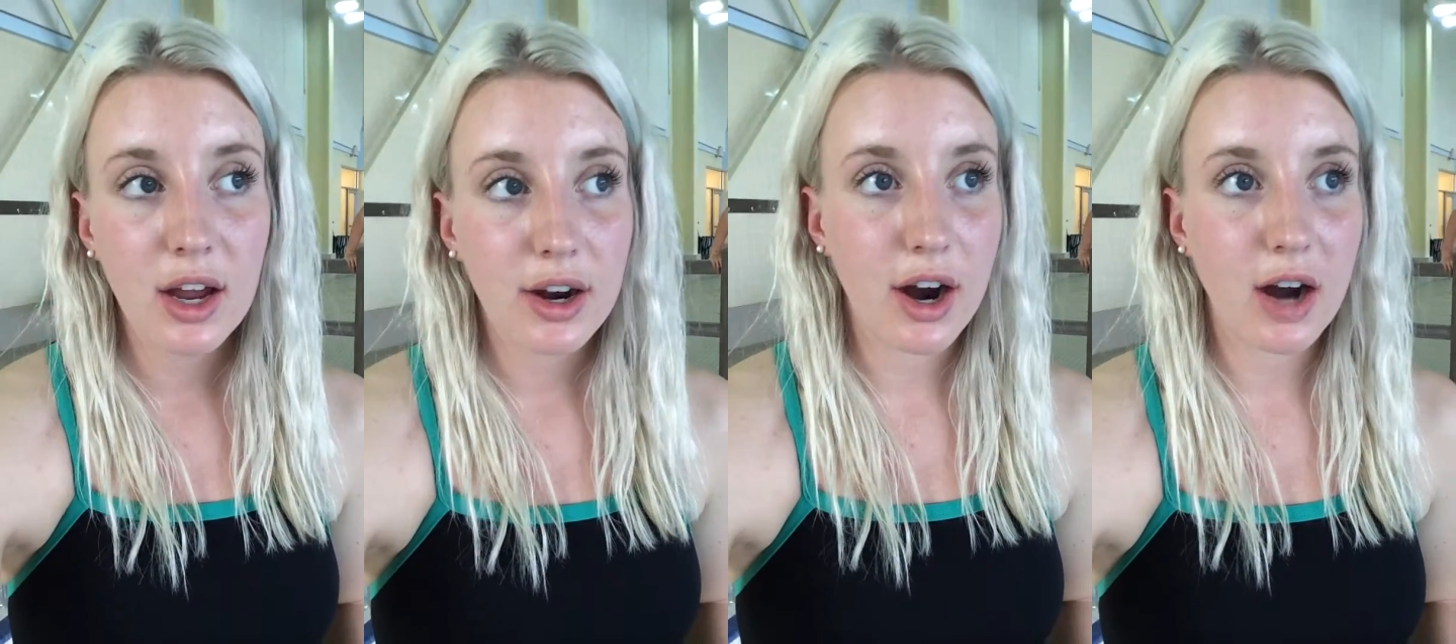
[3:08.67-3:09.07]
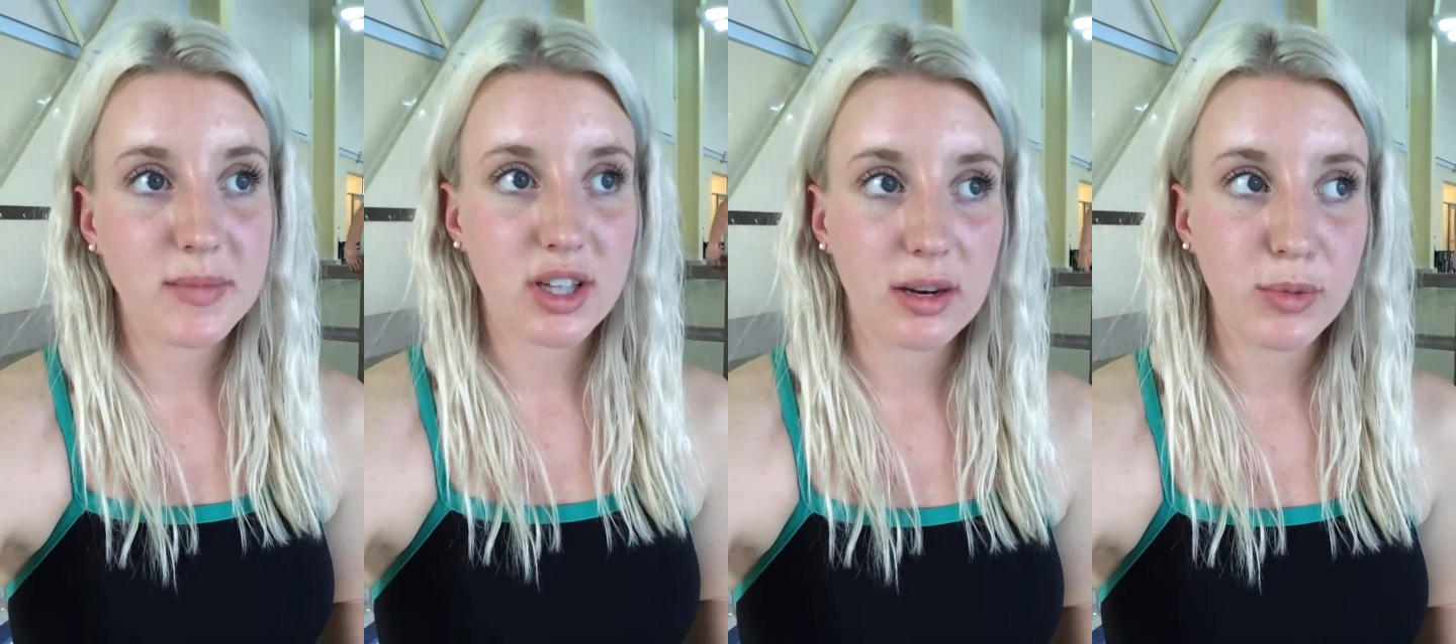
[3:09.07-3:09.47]
Her
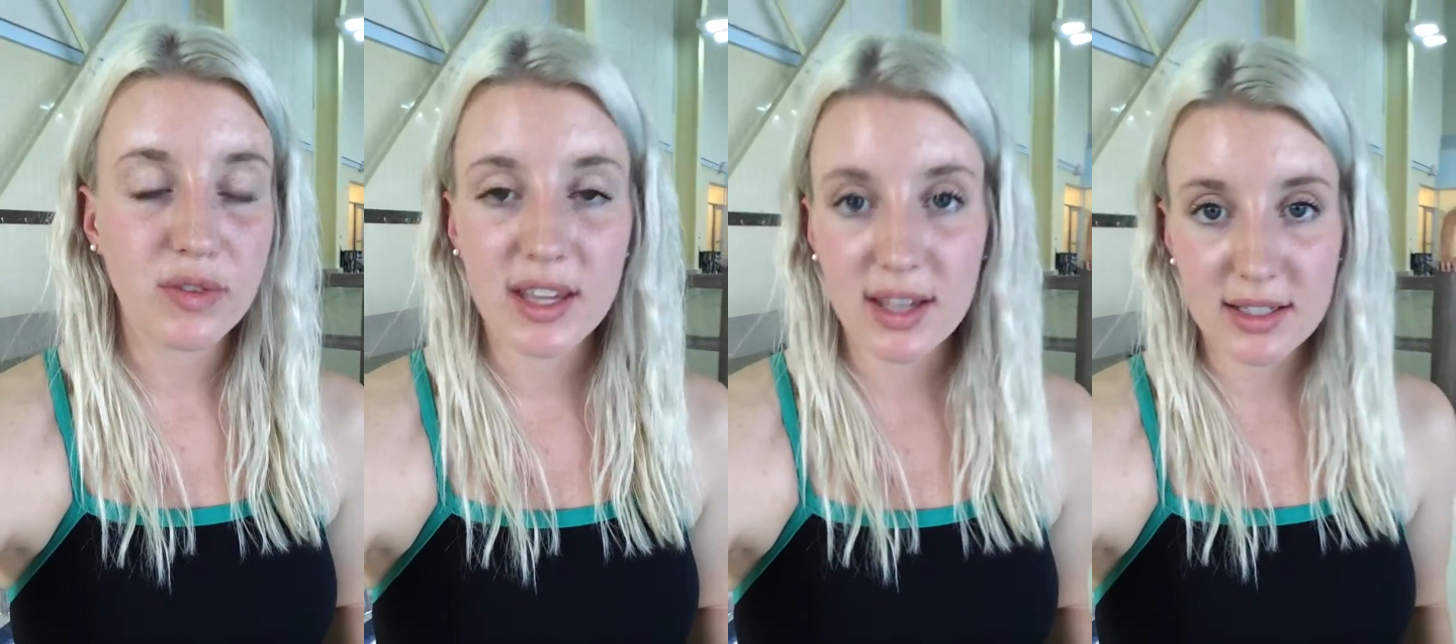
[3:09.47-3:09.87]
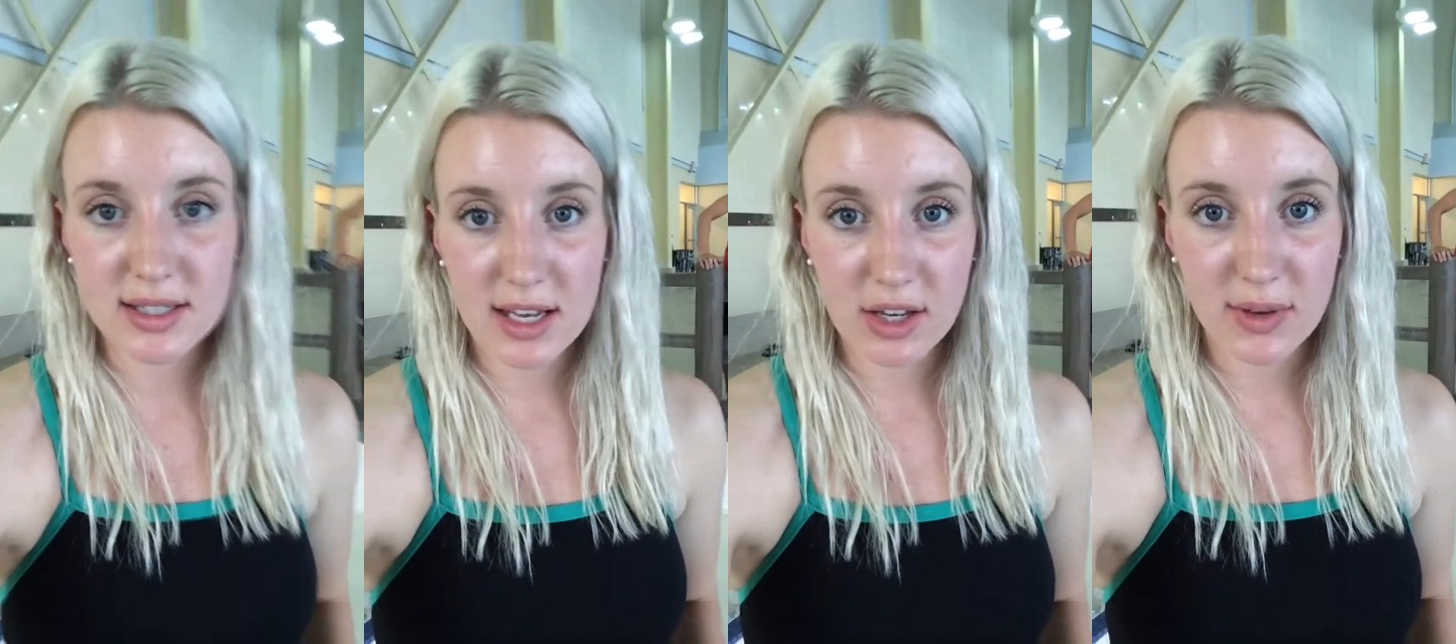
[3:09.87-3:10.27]
arms aren't moving
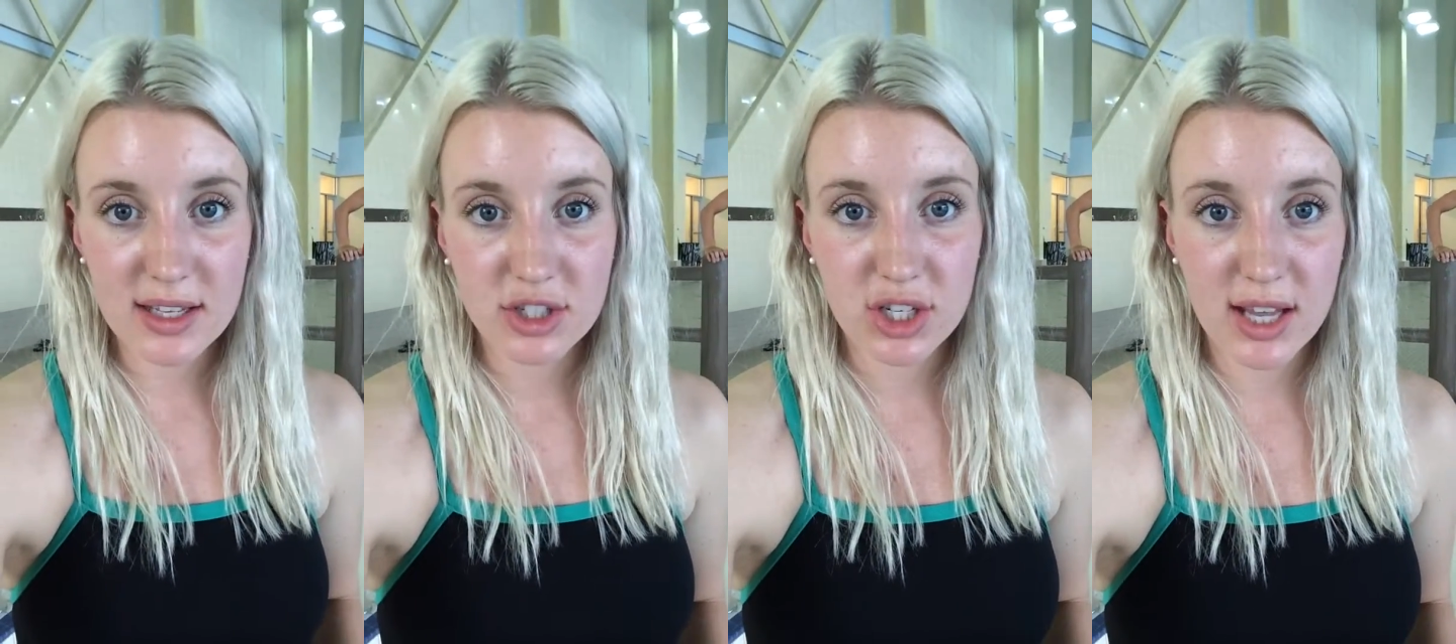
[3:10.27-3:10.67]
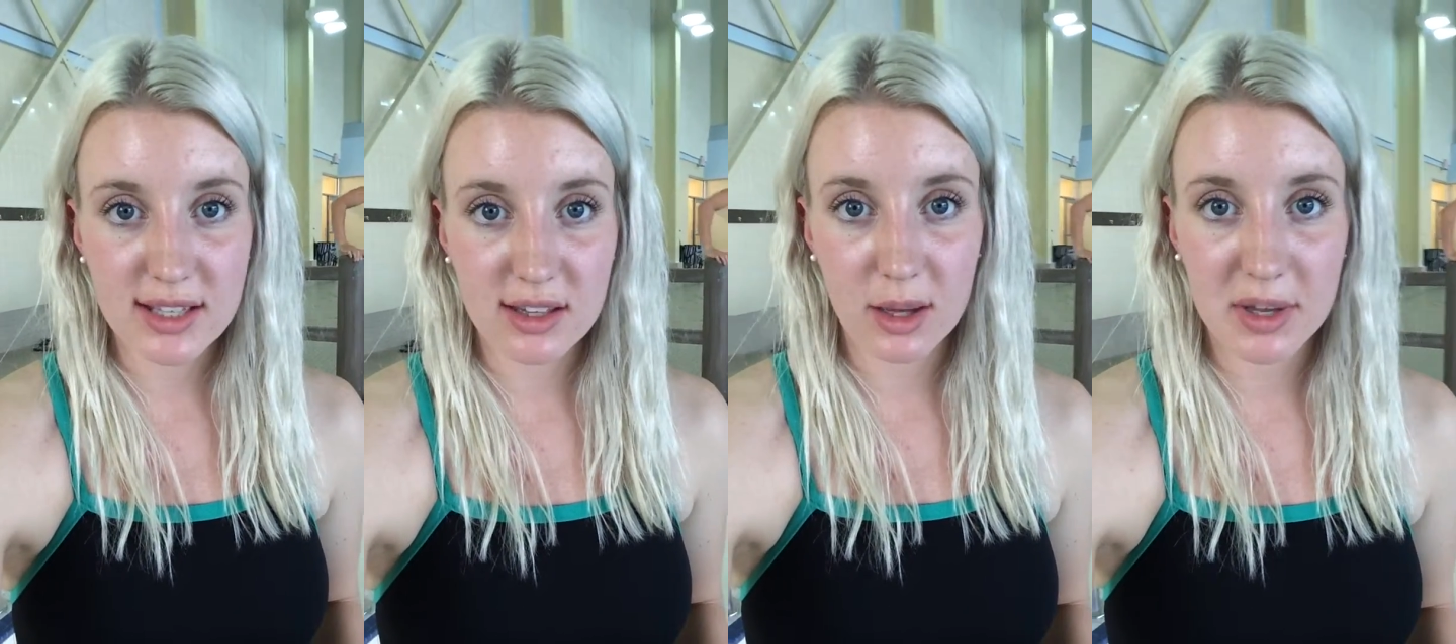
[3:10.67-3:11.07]
continuous, she
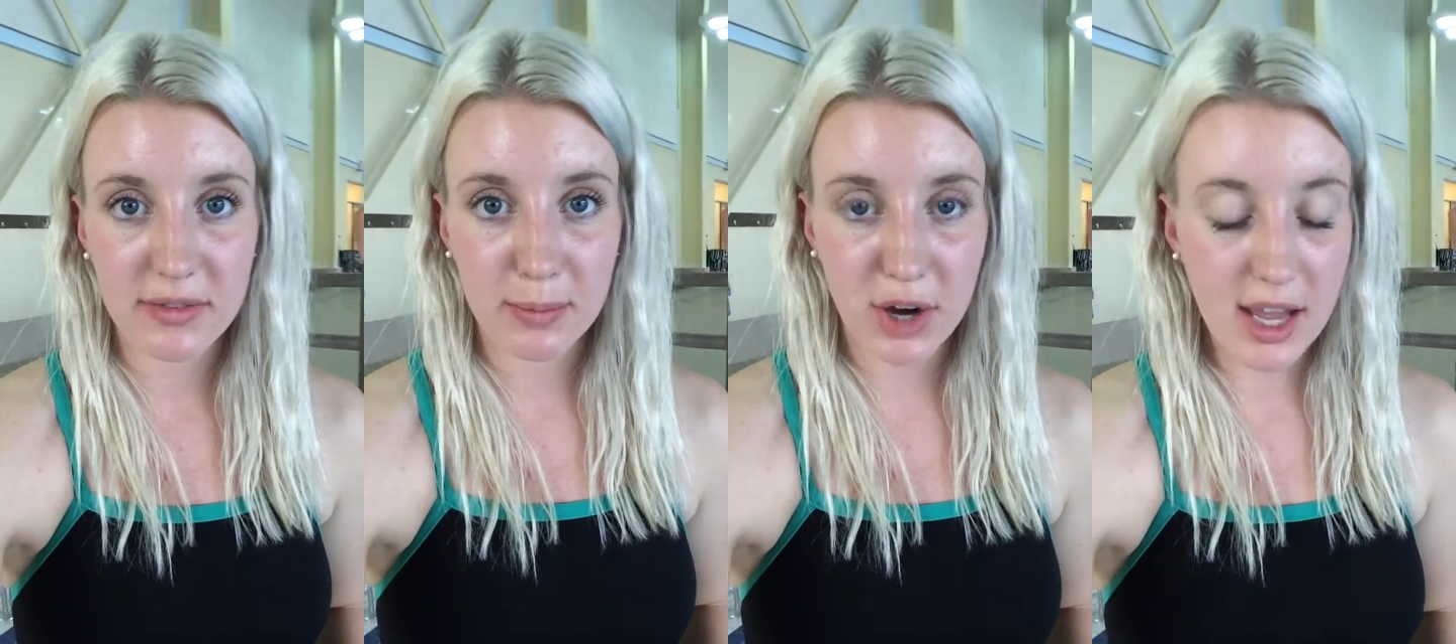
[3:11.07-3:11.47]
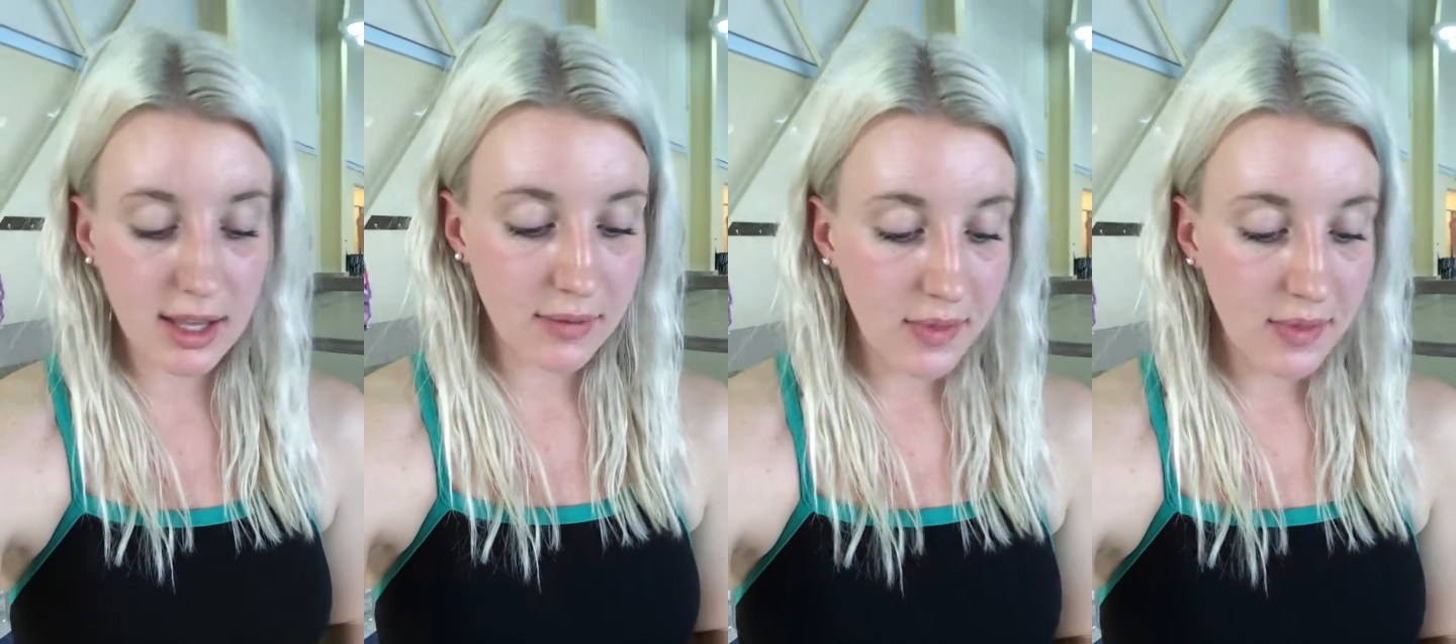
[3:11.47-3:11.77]
takes a little bit of a break.